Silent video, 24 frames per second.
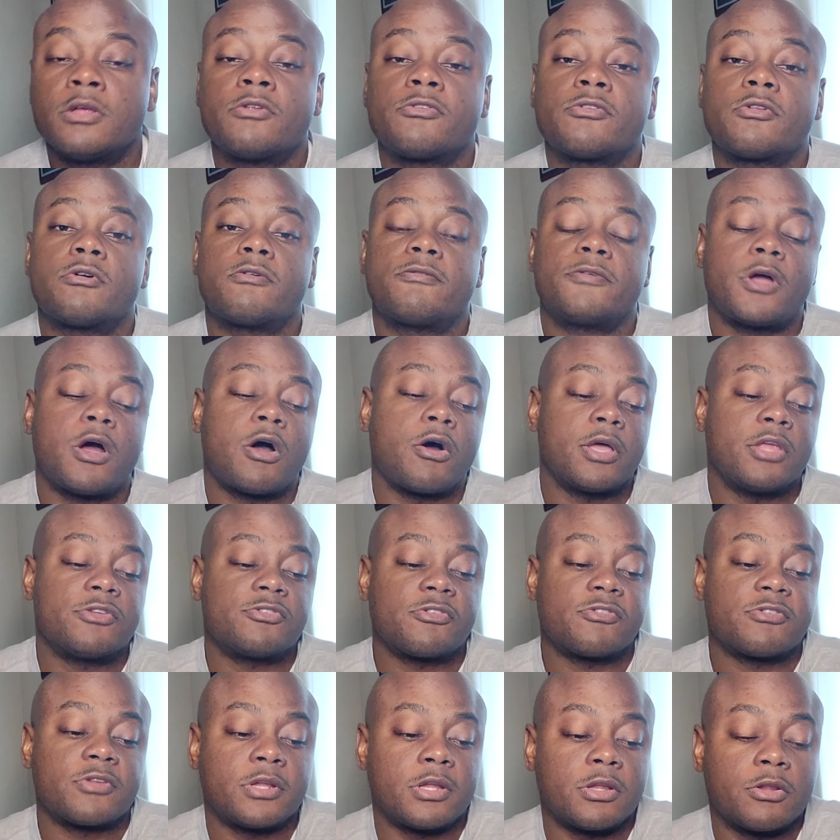So if y'all
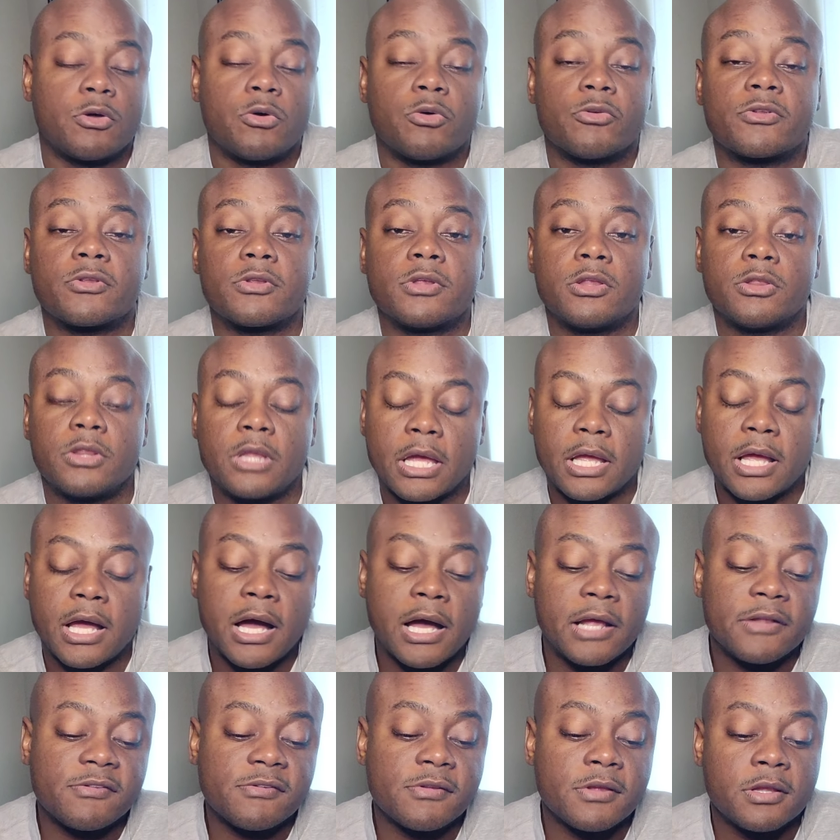interested in that
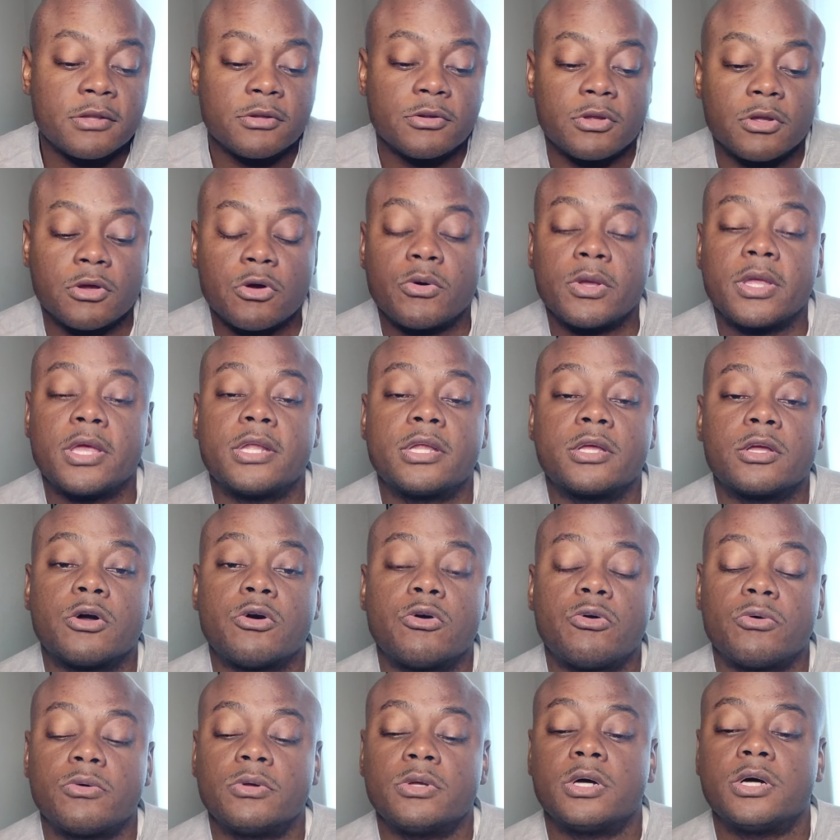content, you can go ahead and
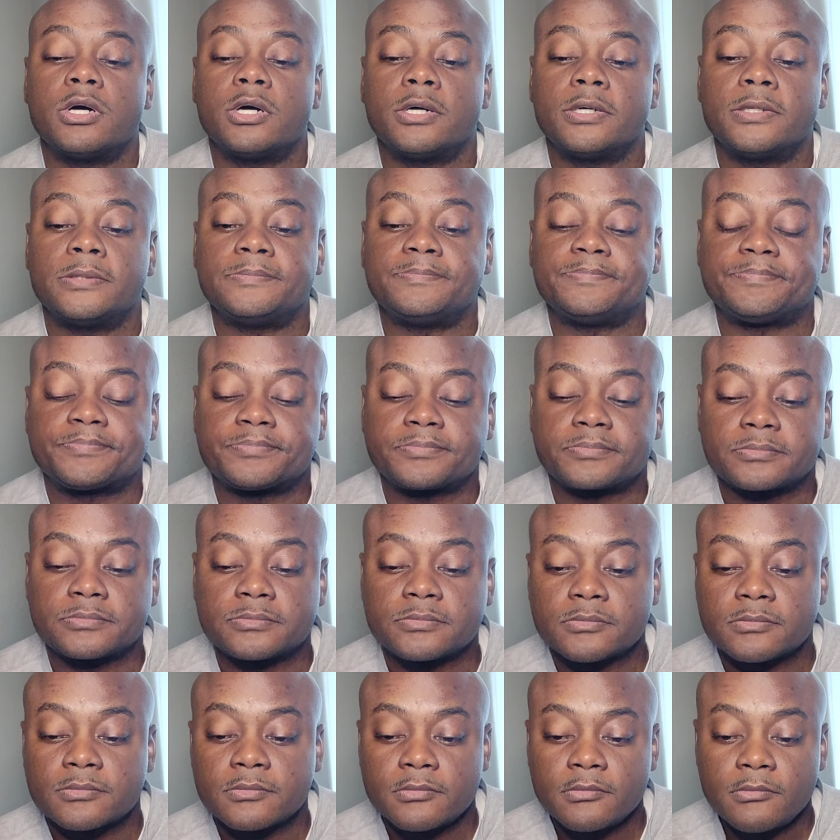go
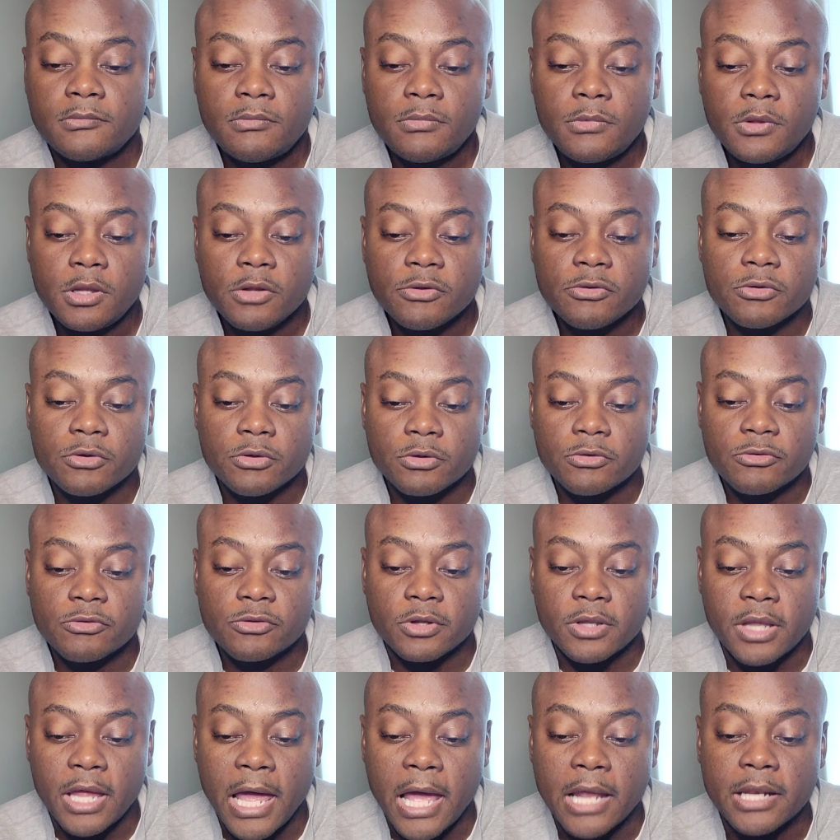
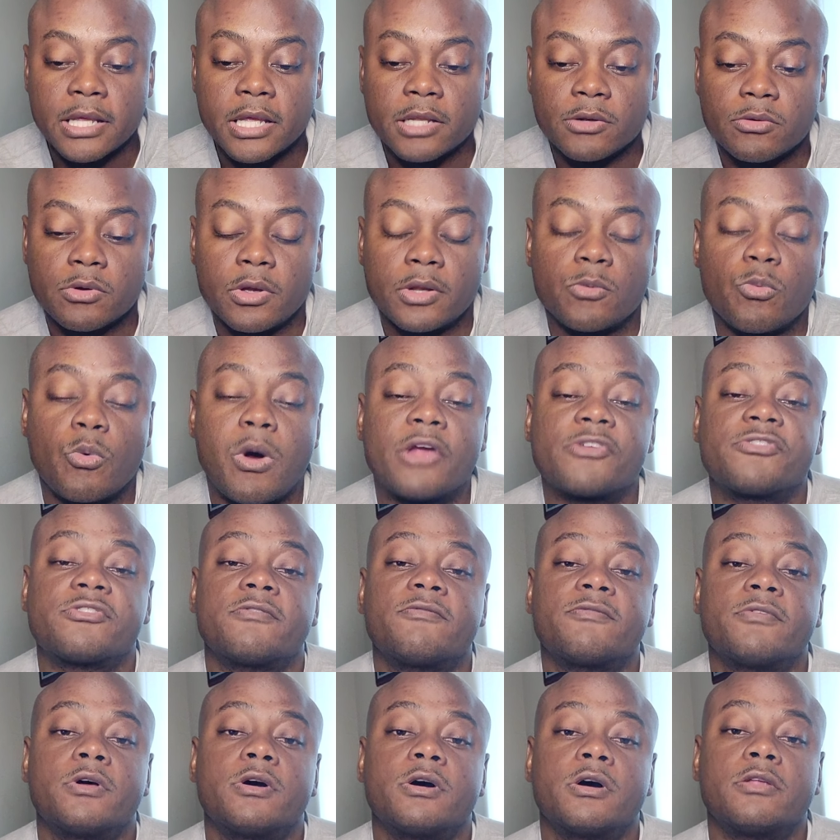to that and watch
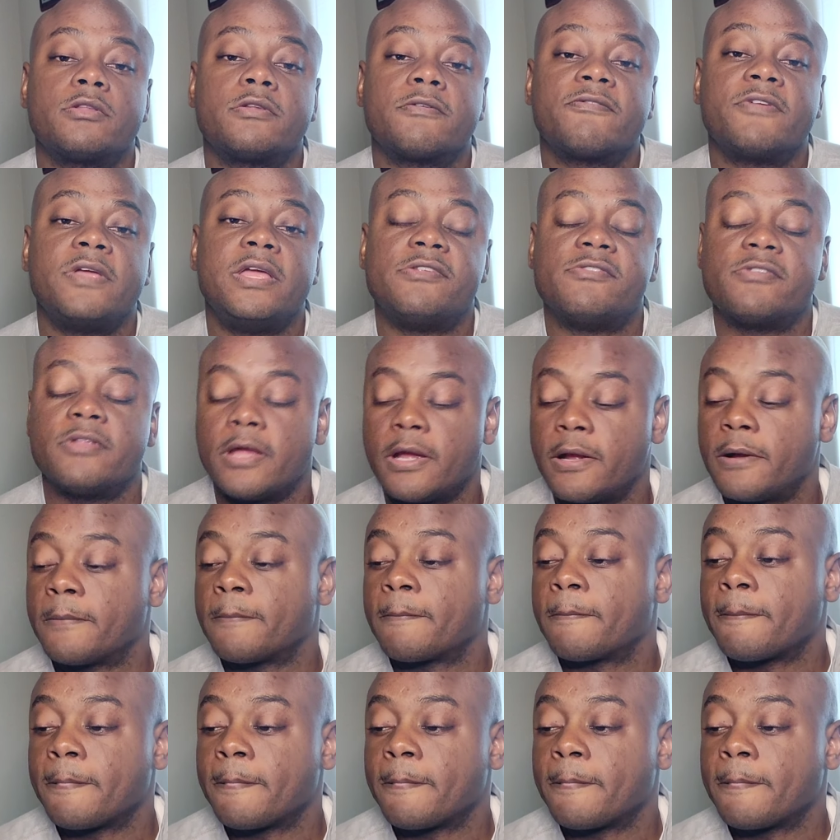the feeds there.